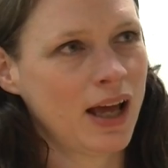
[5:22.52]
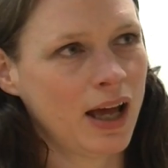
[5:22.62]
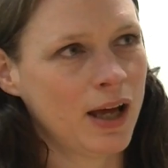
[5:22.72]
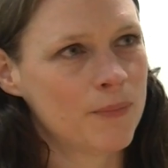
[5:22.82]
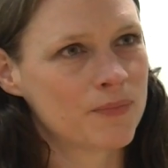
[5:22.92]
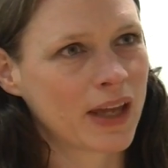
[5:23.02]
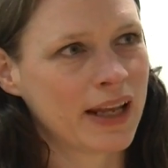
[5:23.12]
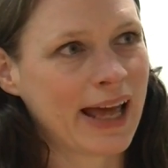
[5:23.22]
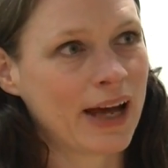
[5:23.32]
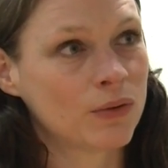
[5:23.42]

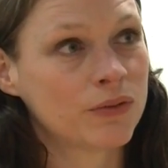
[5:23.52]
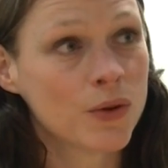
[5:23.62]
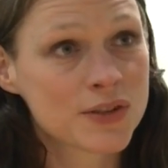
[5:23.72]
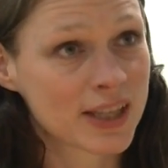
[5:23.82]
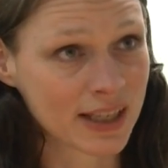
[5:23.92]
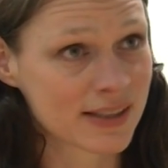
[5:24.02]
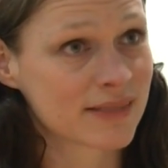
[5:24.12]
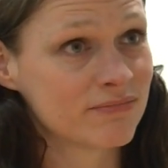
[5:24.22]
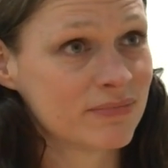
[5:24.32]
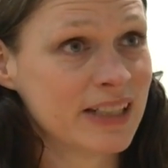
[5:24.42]
and how those
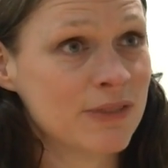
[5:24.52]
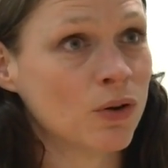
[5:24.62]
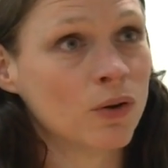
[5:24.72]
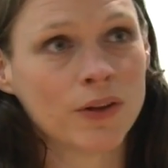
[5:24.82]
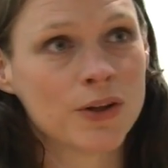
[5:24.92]
things live on,